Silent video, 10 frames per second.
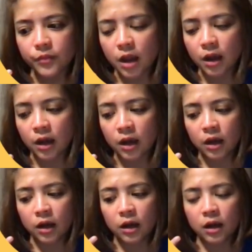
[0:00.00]

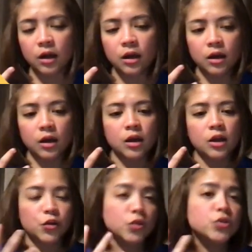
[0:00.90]
uh,
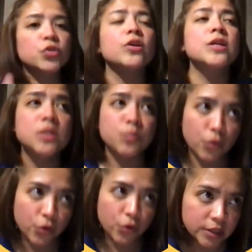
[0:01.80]
your strongest
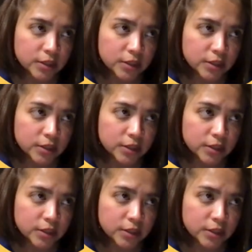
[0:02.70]
point